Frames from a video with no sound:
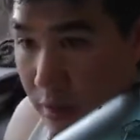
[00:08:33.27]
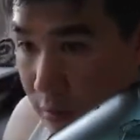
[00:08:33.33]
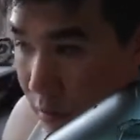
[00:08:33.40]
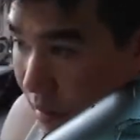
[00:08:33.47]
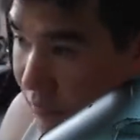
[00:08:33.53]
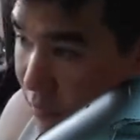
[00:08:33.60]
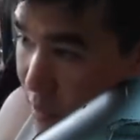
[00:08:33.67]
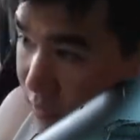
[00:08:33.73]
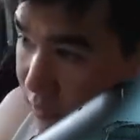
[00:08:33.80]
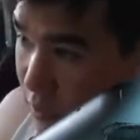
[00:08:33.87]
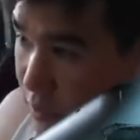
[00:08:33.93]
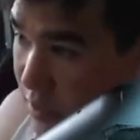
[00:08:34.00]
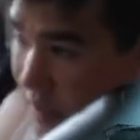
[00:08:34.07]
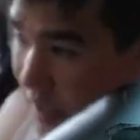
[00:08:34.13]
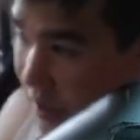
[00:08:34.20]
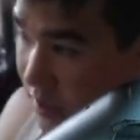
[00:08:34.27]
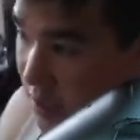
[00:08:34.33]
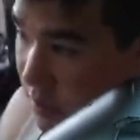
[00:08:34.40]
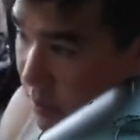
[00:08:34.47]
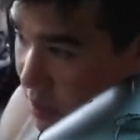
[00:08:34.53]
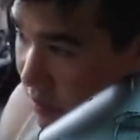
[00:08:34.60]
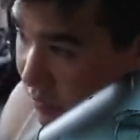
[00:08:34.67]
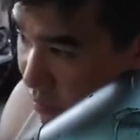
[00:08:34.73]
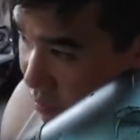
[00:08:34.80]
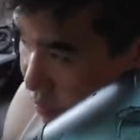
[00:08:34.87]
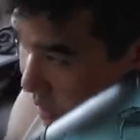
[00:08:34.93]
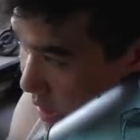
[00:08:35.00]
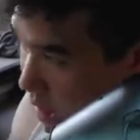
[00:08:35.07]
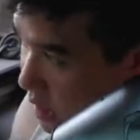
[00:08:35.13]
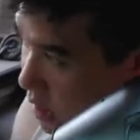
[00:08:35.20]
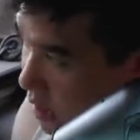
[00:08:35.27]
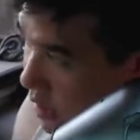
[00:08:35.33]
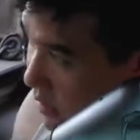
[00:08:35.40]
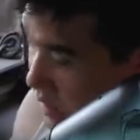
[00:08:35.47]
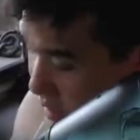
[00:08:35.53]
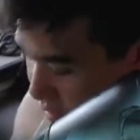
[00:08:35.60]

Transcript: reference photos out there, especially if you're a beginner. And I think